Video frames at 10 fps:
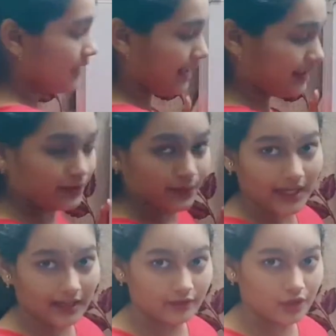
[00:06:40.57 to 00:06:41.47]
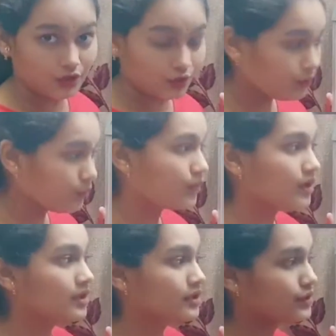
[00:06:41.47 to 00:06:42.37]
Next, we have to do
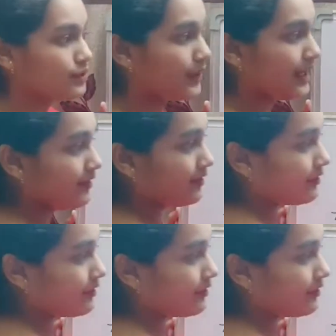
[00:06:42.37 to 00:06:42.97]
12